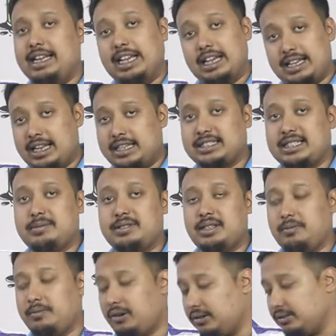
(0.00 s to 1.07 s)
in the
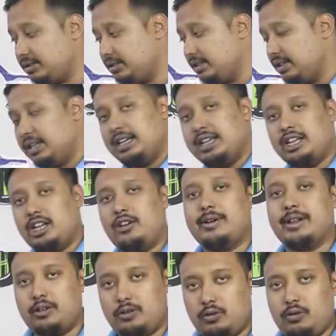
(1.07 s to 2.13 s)
description box. You
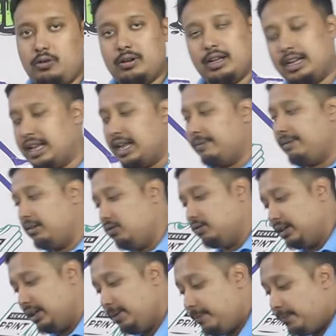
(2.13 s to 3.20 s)
can go and have a
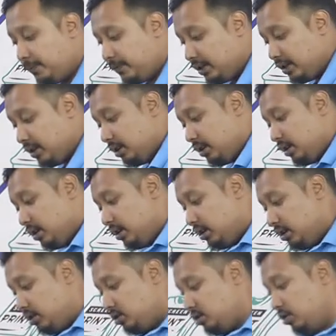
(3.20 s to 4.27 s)
look there.
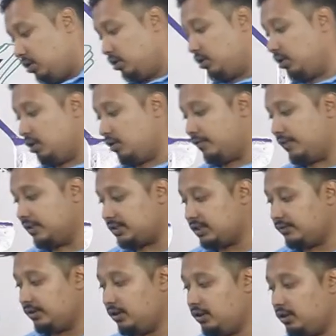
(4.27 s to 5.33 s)
So first
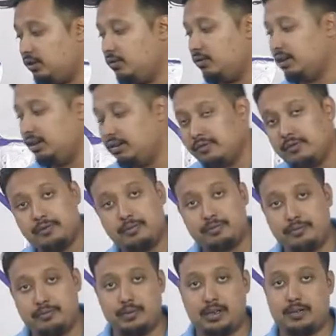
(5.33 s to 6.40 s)
of all,
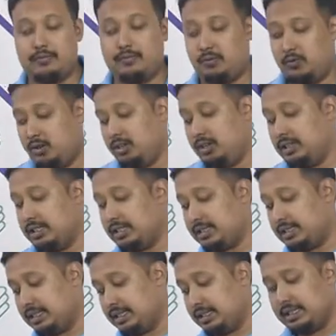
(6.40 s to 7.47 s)
we'll
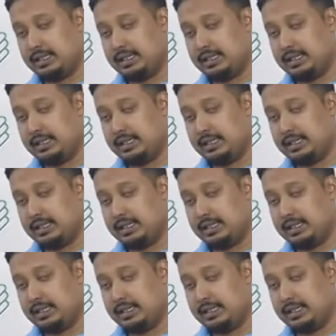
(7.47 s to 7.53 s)
just